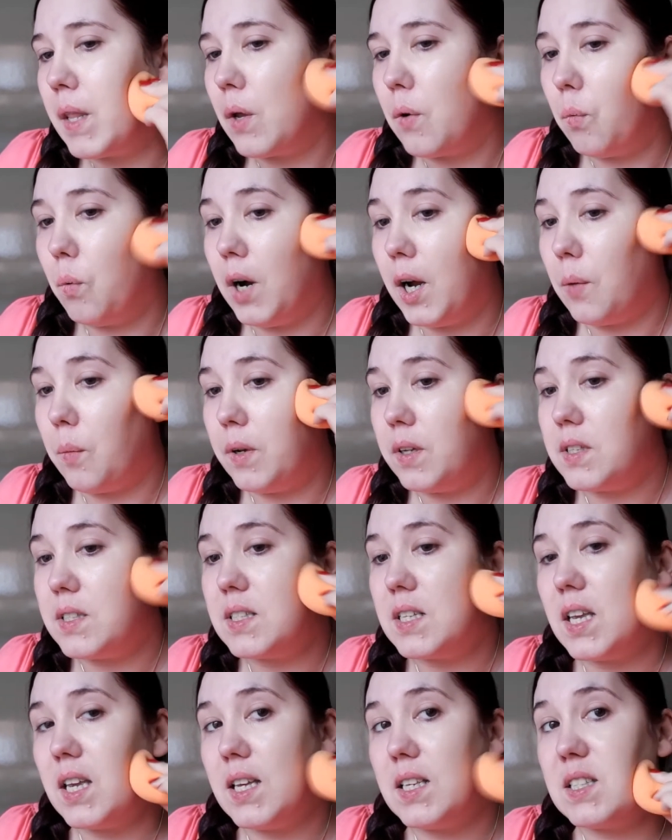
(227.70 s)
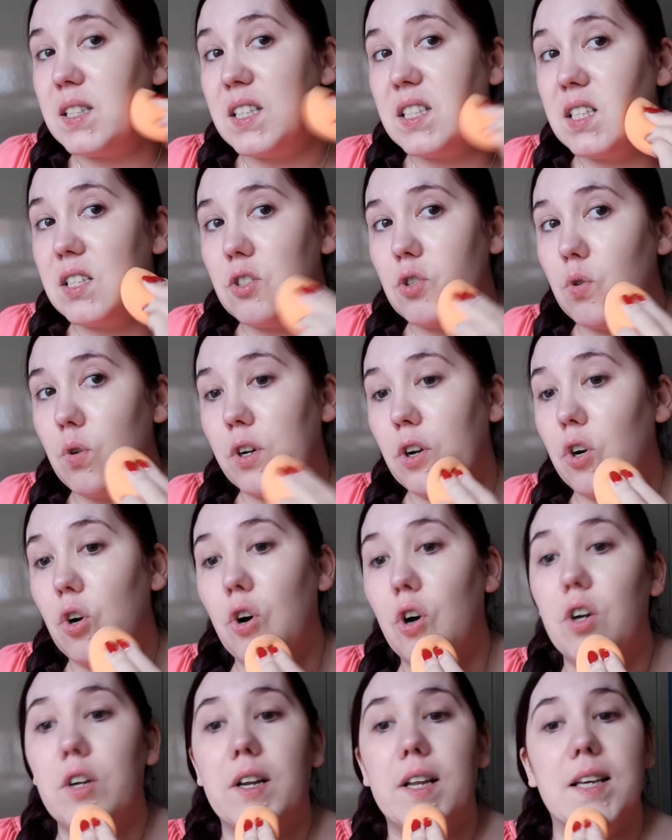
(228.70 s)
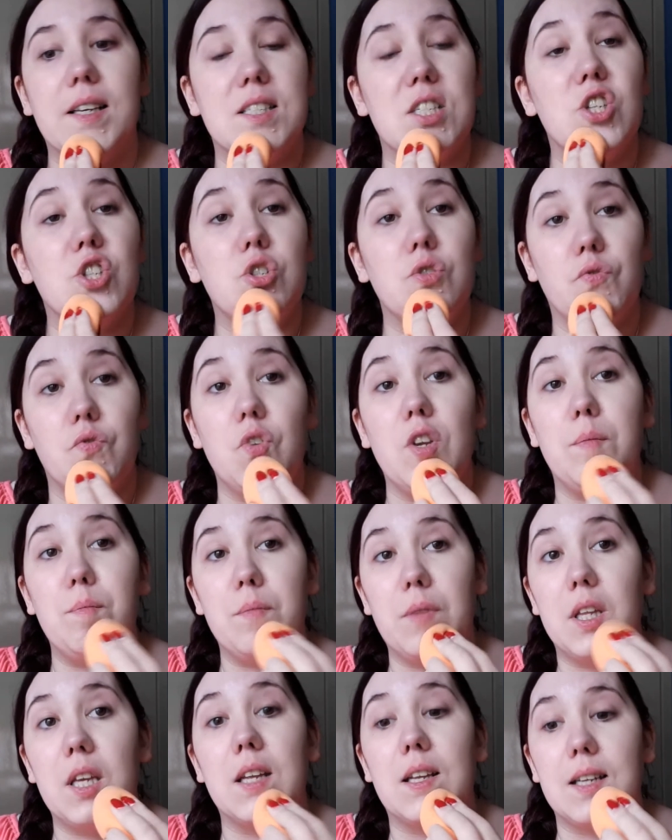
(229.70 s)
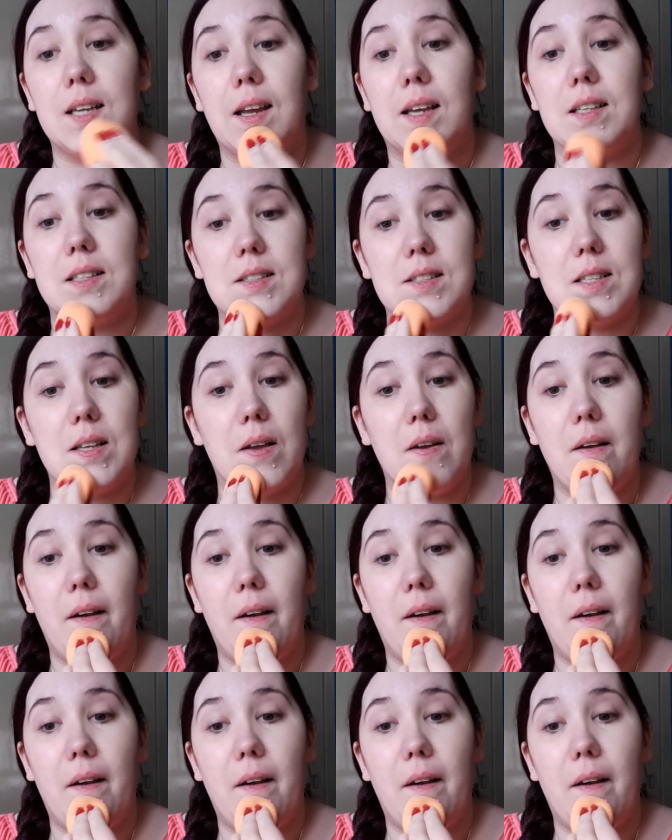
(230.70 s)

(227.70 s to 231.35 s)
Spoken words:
What I will say is this is going on extremely nice.